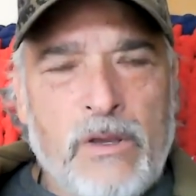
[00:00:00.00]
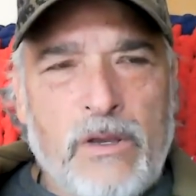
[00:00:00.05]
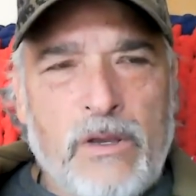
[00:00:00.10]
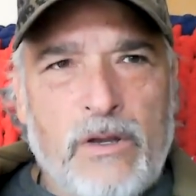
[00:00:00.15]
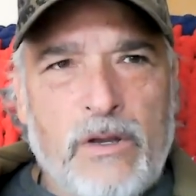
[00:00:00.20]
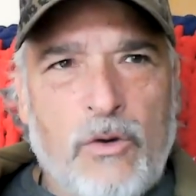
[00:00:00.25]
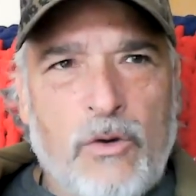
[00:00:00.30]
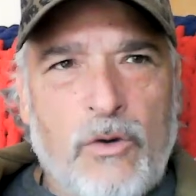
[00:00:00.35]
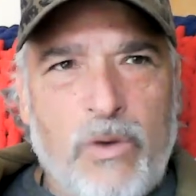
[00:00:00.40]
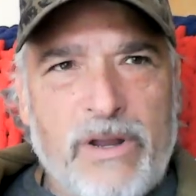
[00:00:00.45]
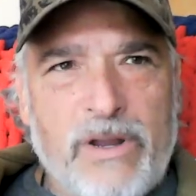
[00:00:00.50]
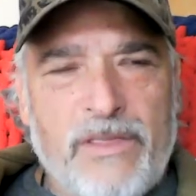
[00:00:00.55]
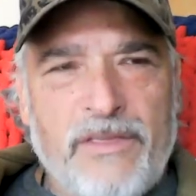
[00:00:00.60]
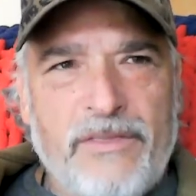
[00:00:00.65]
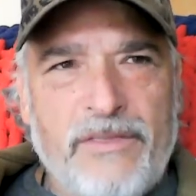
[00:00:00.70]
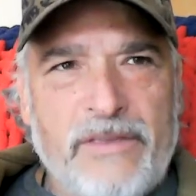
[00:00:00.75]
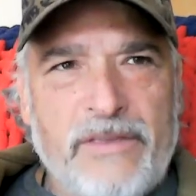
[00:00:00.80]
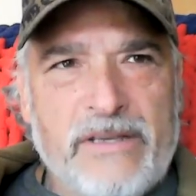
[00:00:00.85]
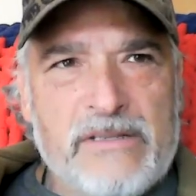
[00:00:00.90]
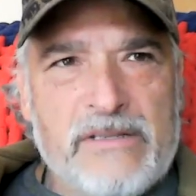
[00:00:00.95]
One of the
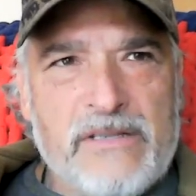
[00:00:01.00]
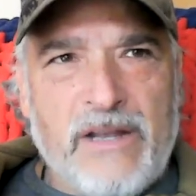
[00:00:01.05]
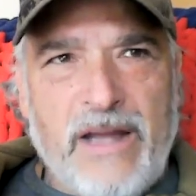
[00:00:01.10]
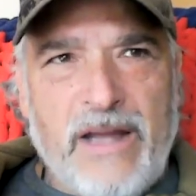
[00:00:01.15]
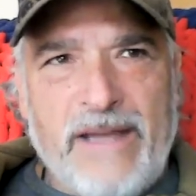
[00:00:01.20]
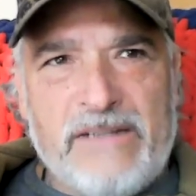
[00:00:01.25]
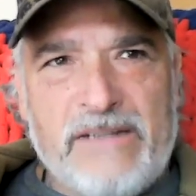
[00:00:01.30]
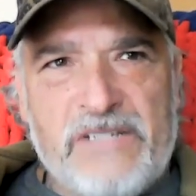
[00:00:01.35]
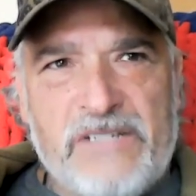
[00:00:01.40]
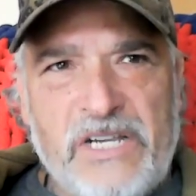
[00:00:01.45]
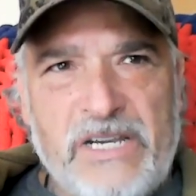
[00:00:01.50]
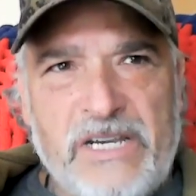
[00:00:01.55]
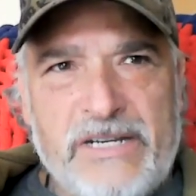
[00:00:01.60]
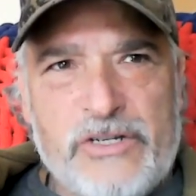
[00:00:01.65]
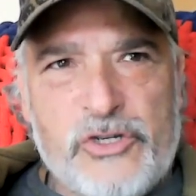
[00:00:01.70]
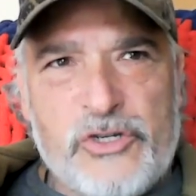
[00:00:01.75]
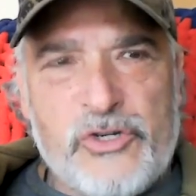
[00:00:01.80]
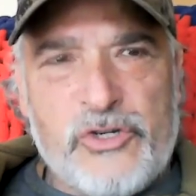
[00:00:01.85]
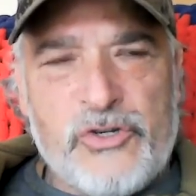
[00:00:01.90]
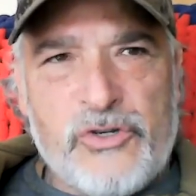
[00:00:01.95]
things that I
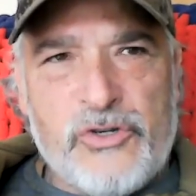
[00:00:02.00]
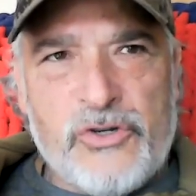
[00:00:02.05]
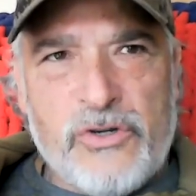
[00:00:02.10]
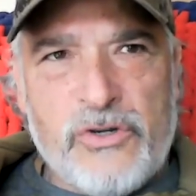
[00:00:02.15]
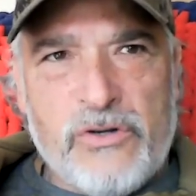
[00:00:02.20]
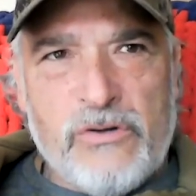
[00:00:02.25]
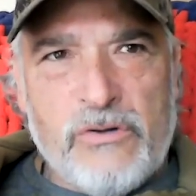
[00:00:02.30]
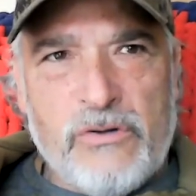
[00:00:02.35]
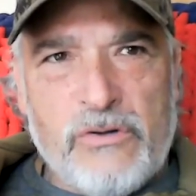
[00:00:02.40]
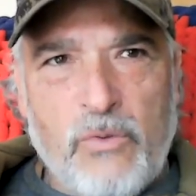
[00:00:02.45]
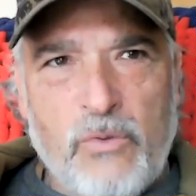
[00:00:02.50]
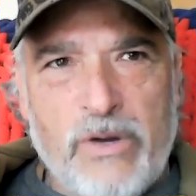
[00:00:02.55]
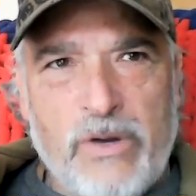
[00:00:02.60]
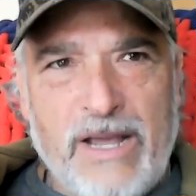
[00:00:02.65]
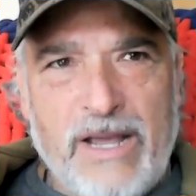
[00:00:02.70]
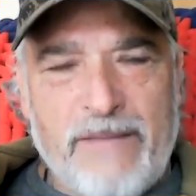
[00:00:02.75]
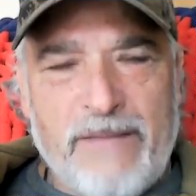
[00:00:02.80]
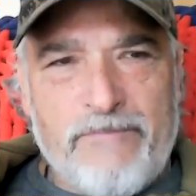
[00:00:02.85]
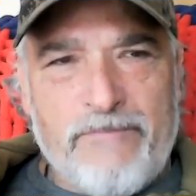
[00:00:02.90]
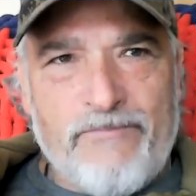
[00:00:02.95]
teach when
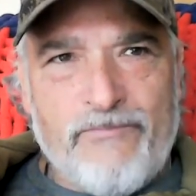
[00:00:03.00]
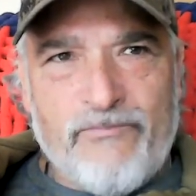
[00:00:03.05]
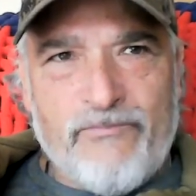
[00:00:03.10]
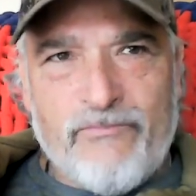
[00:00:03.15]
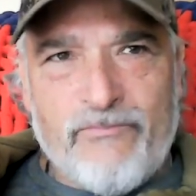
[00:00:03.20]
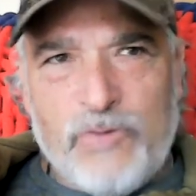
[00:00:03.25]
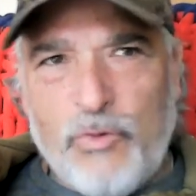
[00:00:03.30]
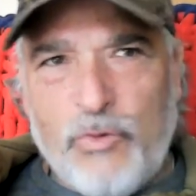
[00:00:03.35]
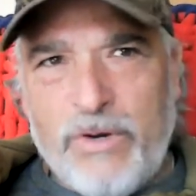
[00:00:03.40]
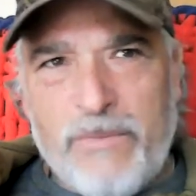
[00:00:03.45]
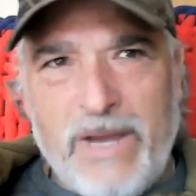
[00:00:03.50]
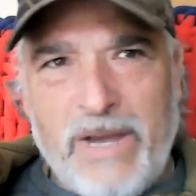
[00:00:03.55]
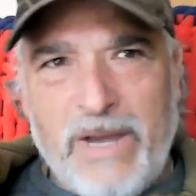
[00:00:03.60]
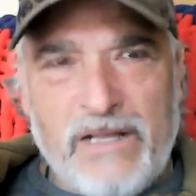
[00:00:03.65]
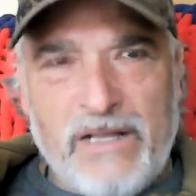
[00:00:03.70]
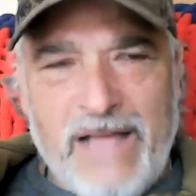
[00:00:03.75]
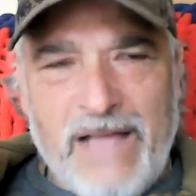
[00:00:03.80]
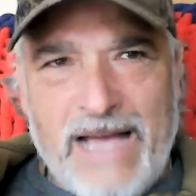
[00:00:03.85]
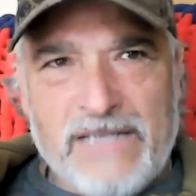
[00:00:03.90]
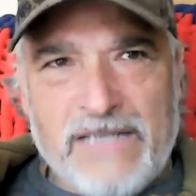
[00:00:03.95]
I'm doing my
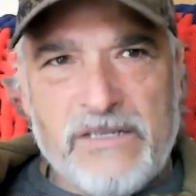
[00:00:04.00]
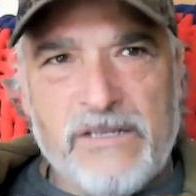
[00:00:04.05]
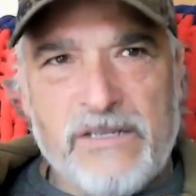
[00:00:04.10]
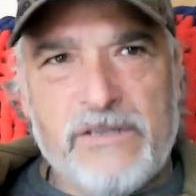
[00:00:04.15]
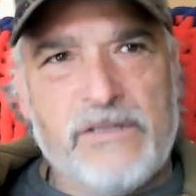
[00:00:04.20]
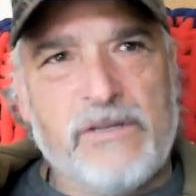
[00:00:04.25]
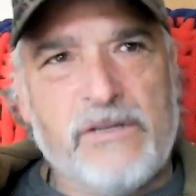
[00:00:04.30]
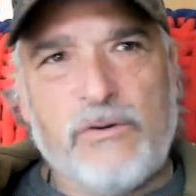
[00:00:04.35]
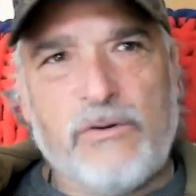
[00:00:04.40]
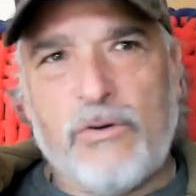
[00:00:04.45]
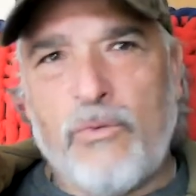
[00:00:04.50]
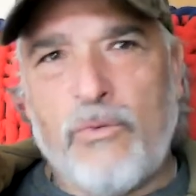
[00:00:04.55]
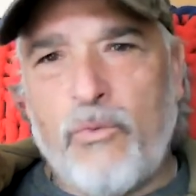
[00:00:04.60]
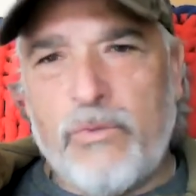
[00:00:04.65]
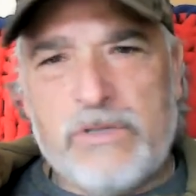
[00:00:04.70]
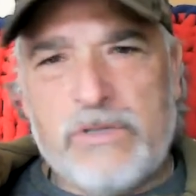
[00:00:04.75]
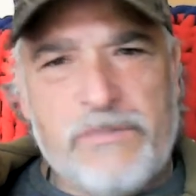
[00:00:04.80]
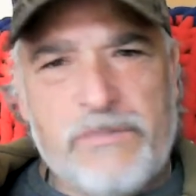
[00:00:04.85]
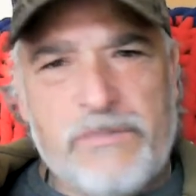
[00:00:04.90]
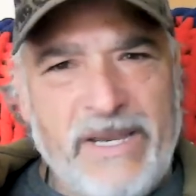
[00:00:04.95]
classes or
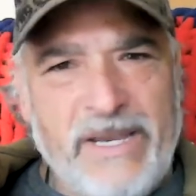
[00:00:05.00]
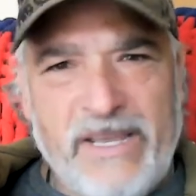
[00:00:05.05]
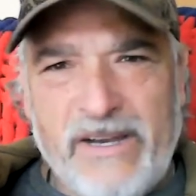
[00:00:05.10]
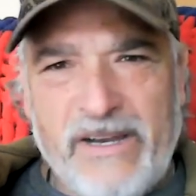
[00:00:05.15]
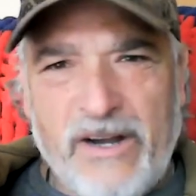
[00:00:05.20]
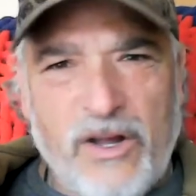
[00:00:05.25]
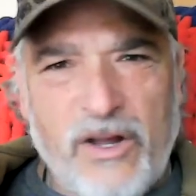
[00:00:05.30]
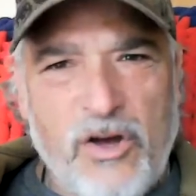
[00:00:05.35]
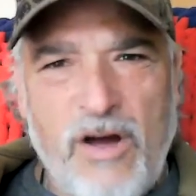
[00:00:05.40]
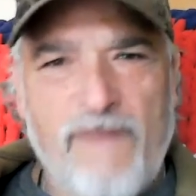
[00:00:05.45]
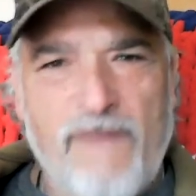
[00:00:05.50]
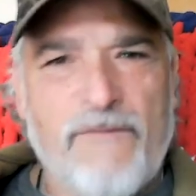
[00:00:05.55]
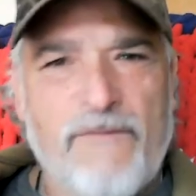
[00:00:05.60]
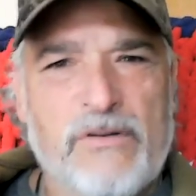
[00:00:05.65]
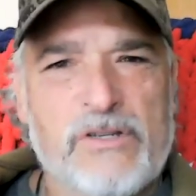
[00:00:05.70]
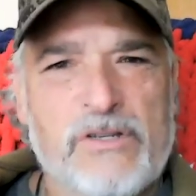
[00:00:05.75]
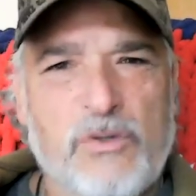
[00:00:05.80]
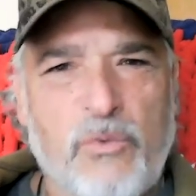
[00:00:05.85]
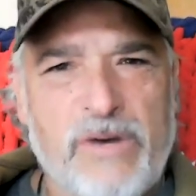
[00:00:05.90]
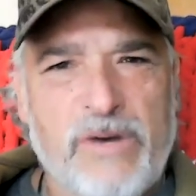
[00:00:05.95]
speaking at a
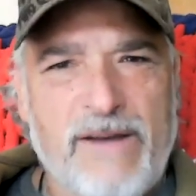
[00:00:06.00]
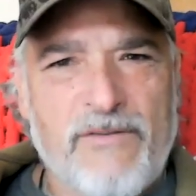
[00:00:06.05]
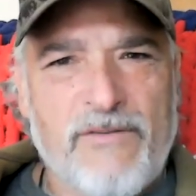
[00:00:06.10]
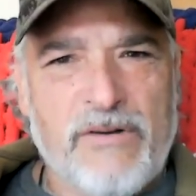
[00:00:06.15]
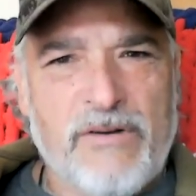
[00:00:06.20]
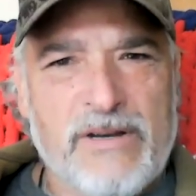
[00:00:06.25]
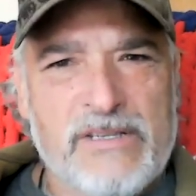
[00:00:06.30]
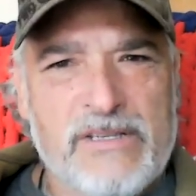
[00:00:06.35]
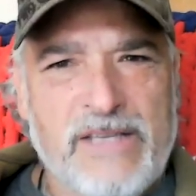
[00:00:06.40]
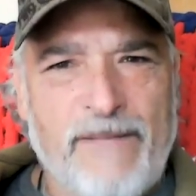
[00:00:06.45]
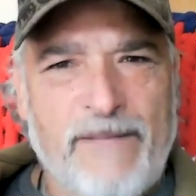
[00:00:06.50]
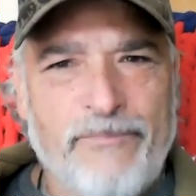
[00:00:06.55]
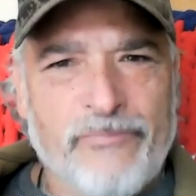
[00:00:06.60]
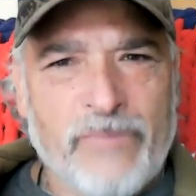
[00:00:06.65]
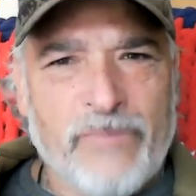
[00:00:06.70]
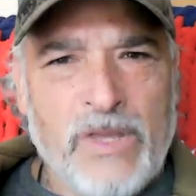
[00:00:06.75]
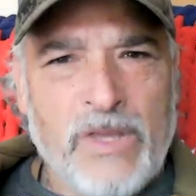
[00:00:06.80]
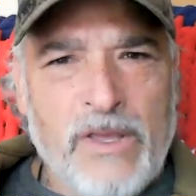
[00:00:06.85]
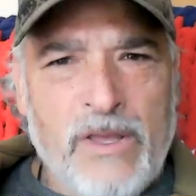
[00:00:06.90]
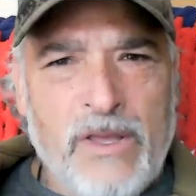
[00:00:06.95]
conference or whatever is that
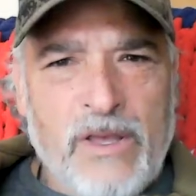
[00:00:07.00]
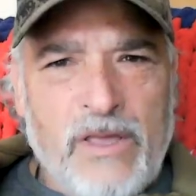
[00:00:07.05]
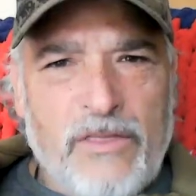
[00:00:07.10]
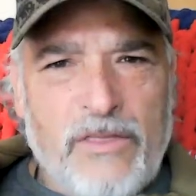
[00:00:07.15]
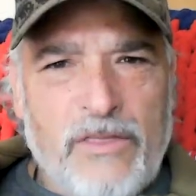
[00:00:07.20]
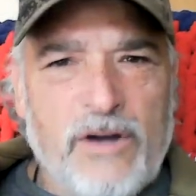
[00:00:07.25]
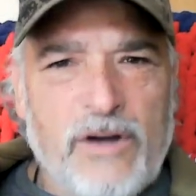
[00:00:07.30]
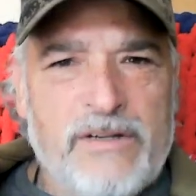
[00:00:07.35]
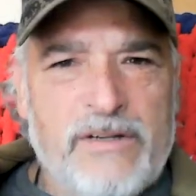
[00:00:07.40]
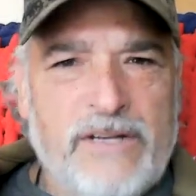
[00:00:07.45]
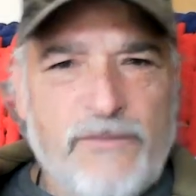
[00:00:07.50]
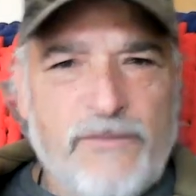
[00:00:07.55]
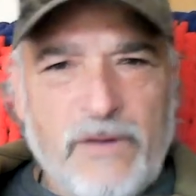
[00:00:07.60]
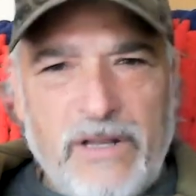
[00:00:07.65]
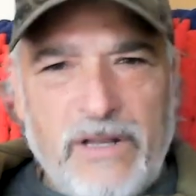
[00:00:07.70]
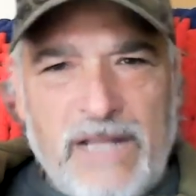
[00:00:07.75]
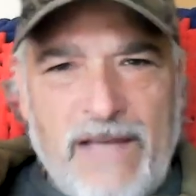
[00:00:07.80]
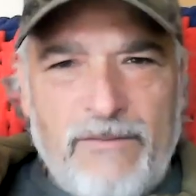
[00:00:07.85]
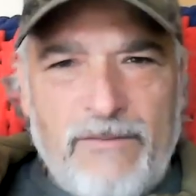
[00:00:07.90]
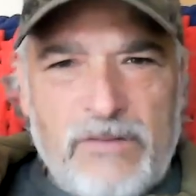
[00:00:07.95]
there are different
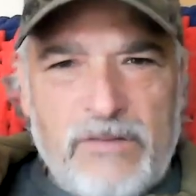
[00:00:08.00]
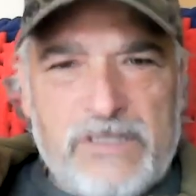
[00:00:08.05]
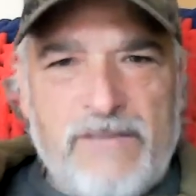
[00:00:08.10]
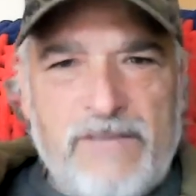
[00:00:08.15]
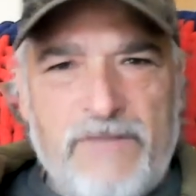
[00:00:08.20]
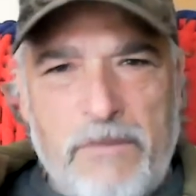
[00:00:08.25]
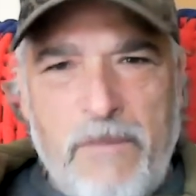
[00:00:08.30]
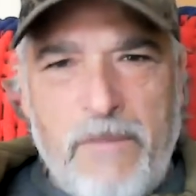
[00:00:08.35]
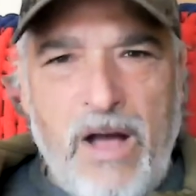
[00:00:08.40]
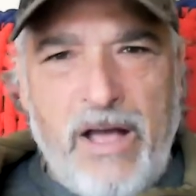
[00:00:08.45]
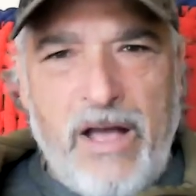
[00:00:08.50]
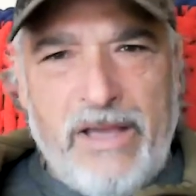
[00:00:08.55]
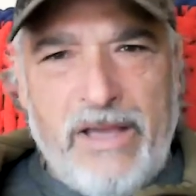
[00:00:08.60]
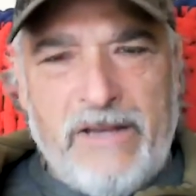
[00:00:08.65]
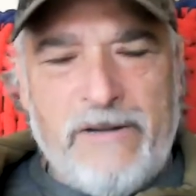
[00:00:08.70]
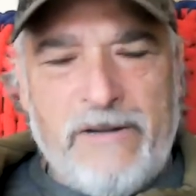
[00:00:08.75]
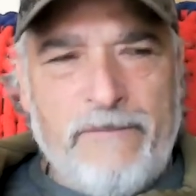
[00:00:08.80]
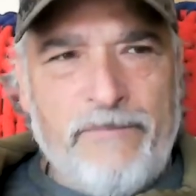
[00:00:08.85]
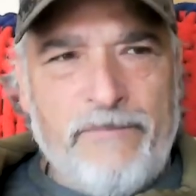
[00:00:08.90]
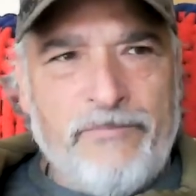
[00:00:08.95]
levels of the
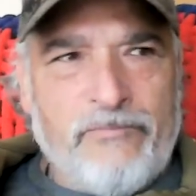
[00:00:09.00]
mind.